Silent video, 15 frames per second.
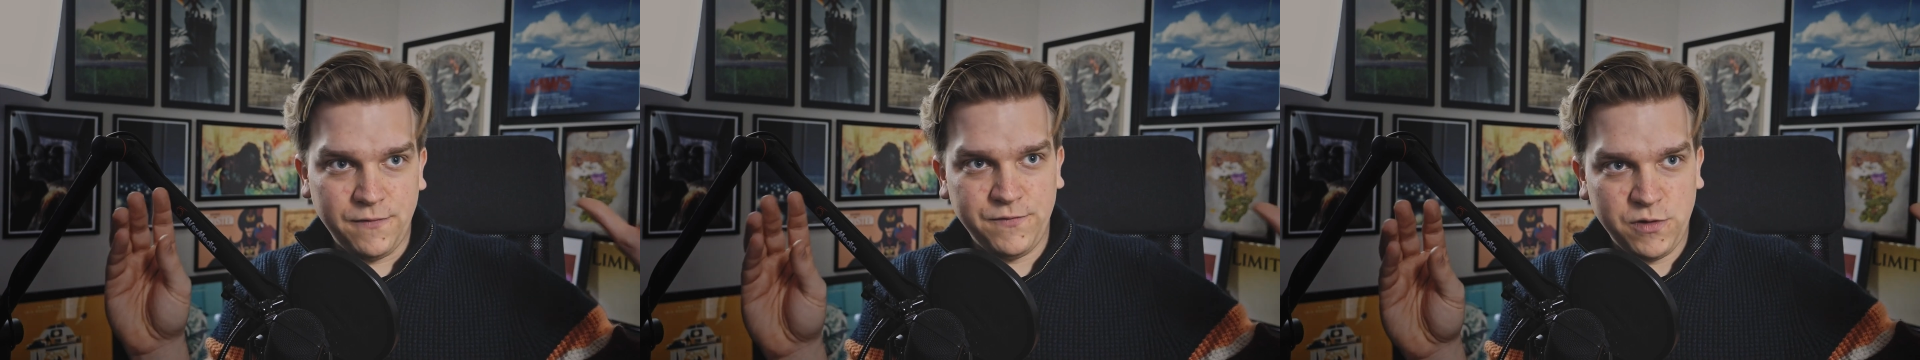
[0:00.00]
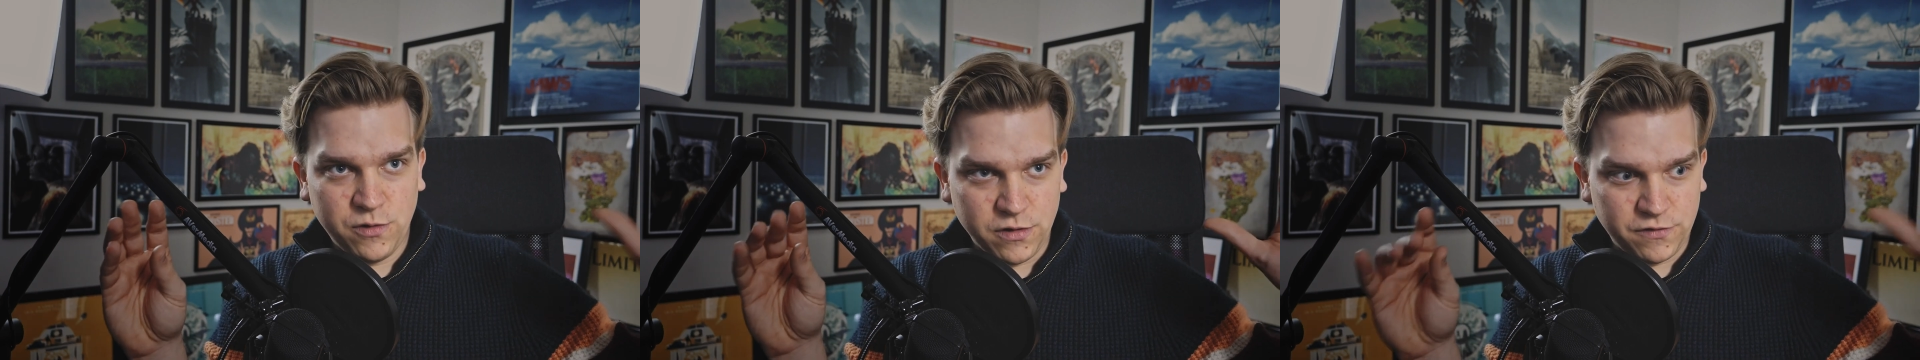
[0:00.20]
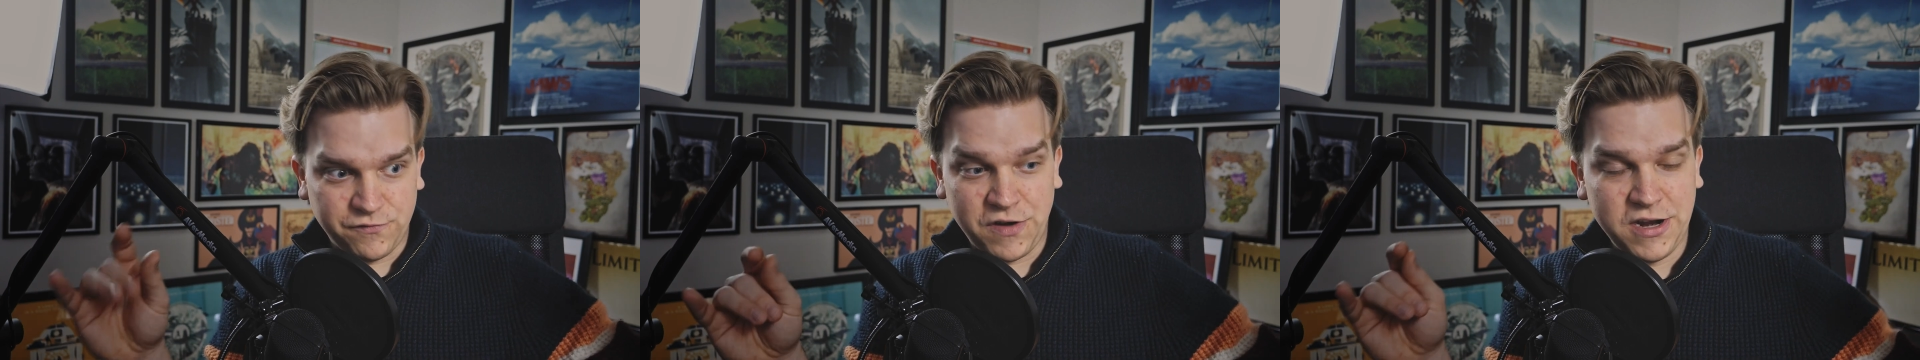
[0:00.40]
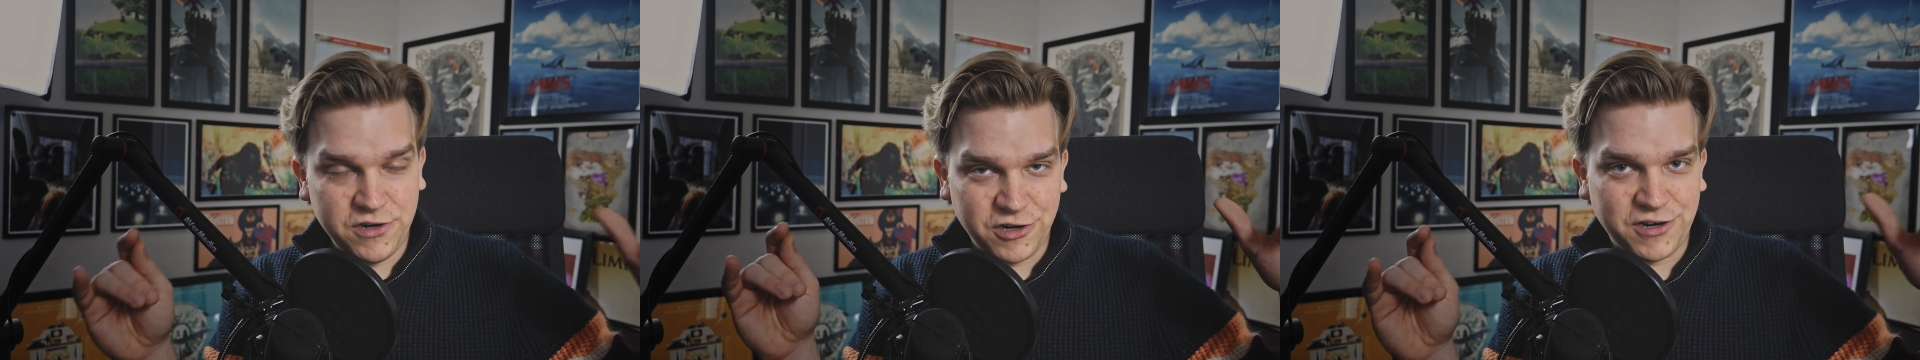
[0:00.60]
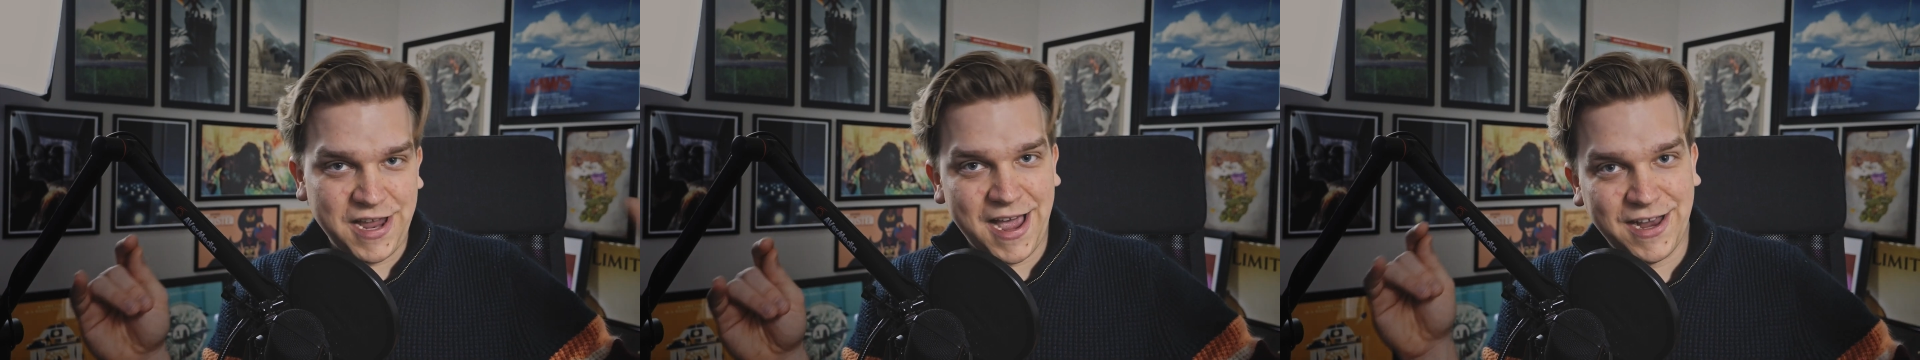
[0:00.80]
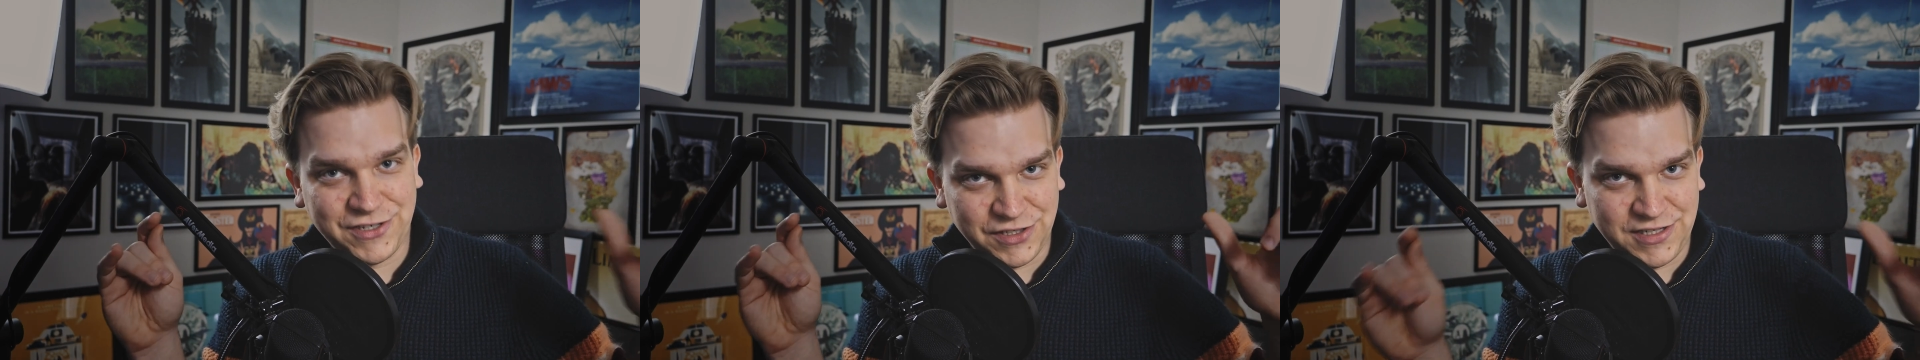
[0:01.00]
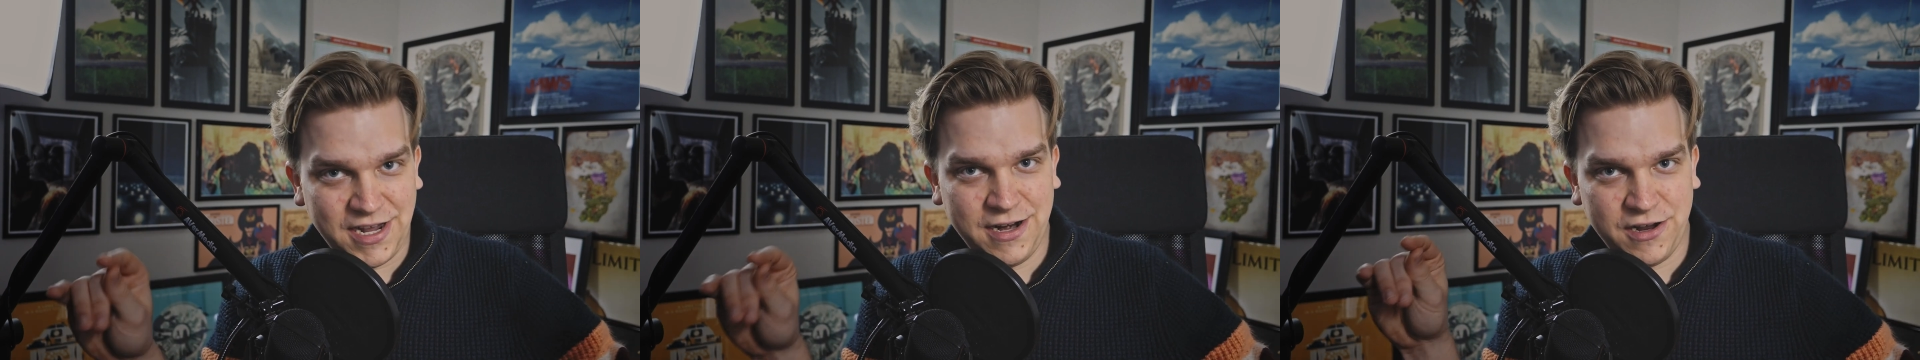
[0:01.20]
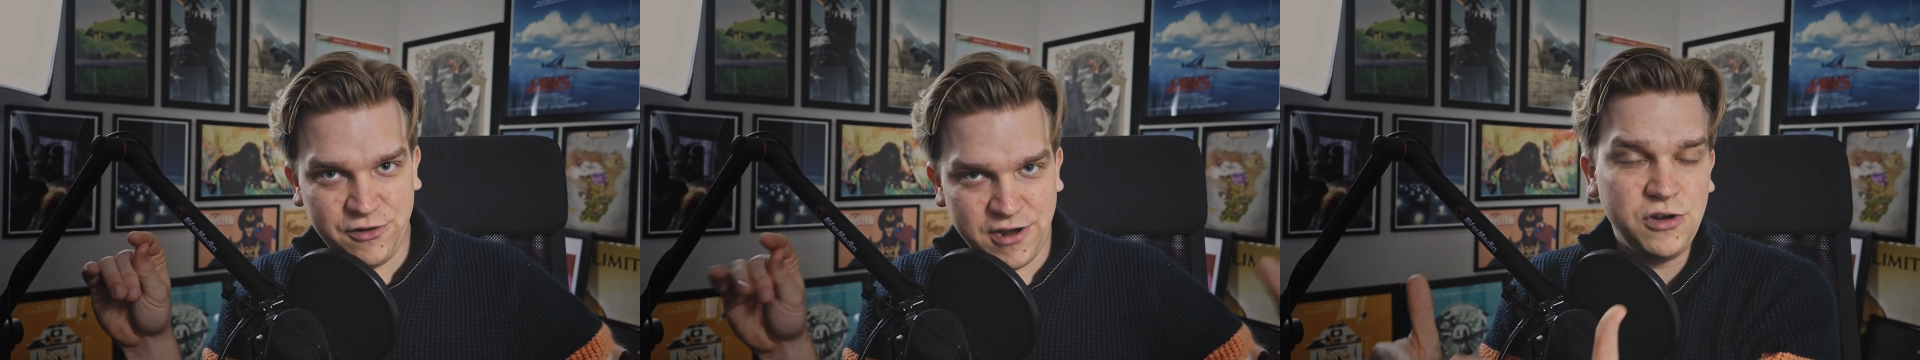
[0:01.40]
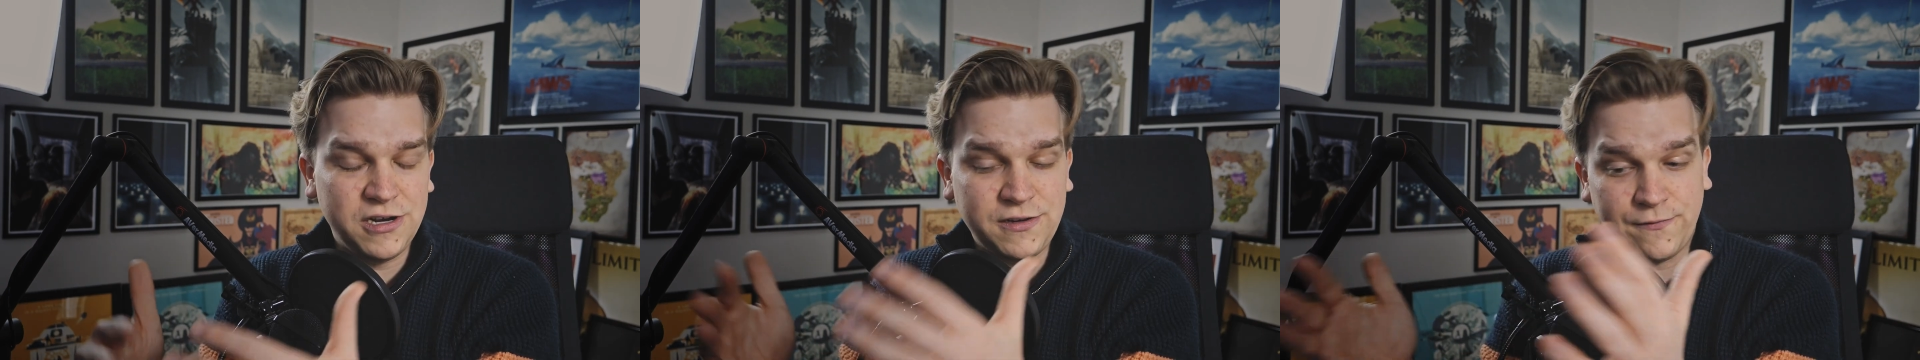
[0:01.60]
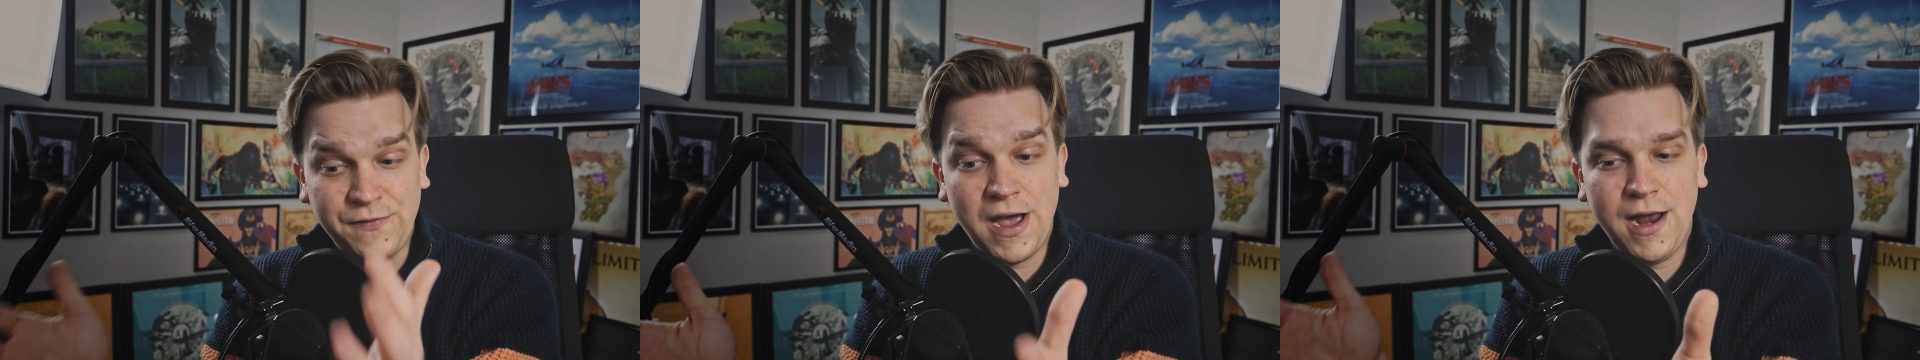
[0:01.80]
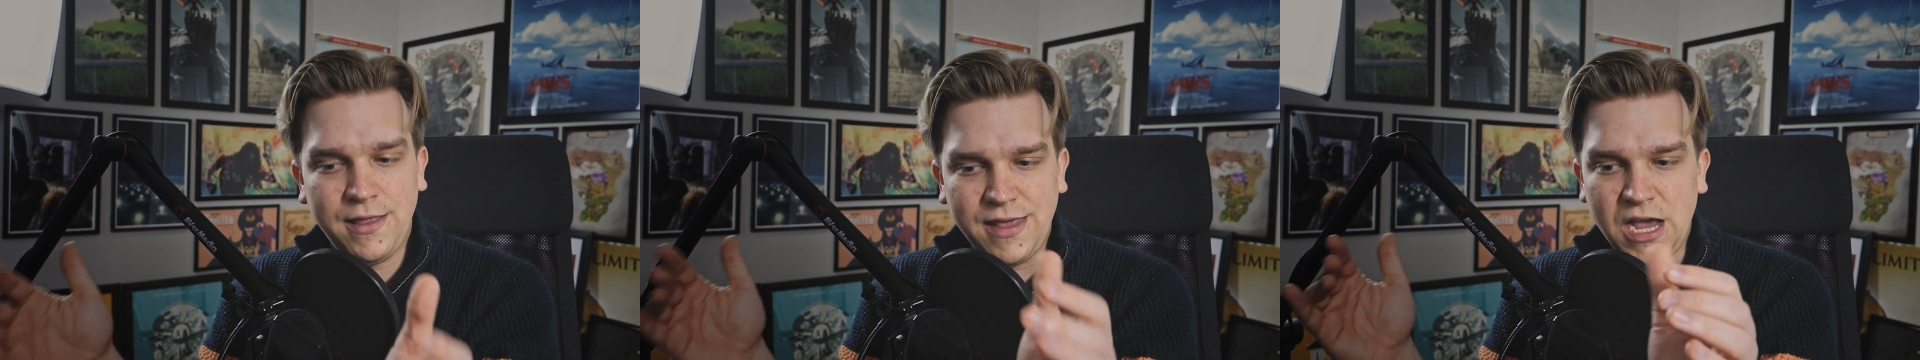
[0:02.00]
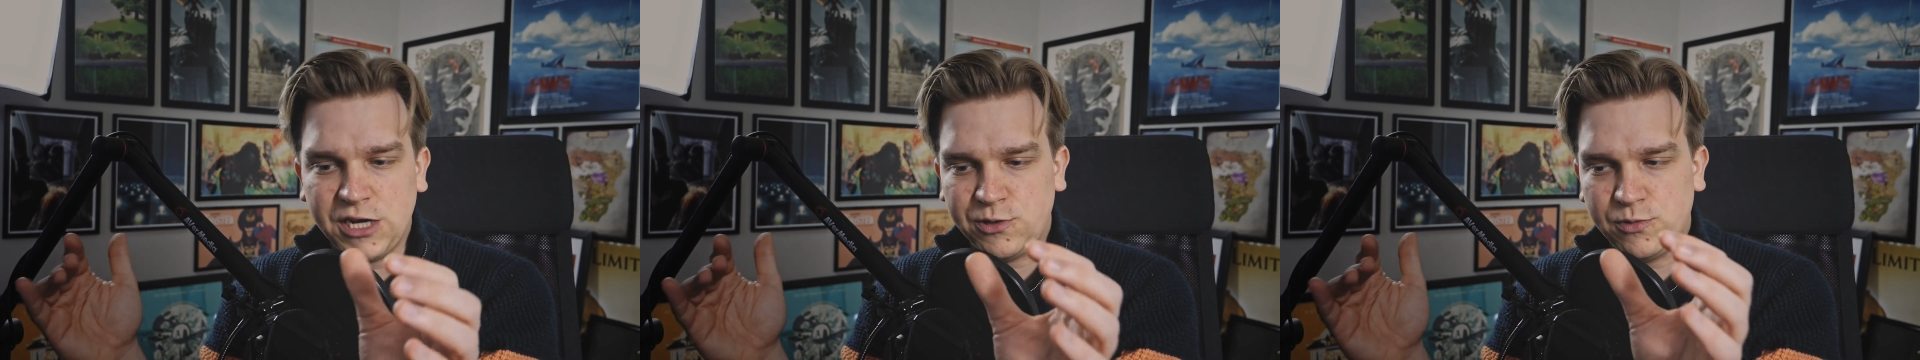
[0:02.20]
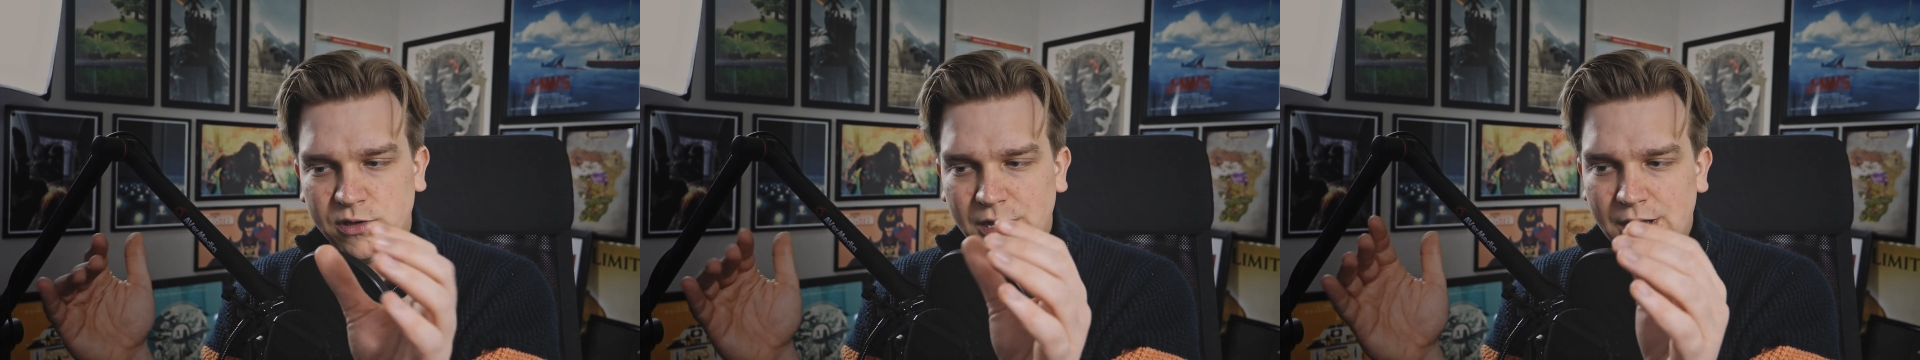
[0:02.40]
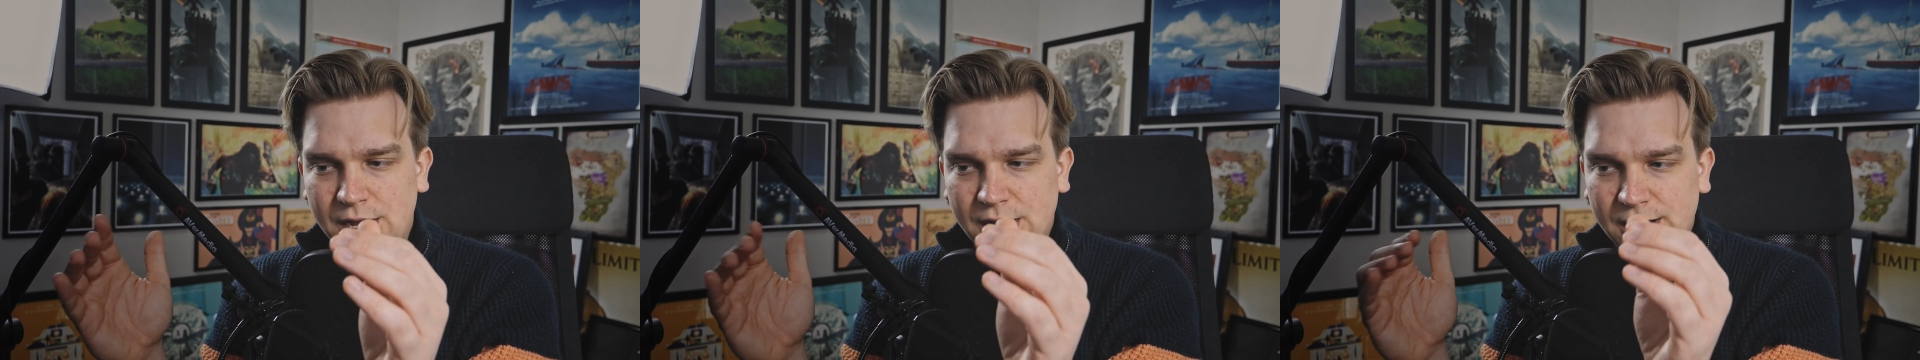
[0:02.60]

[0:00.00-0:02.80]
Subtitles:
of your render cache data, you had to find the actual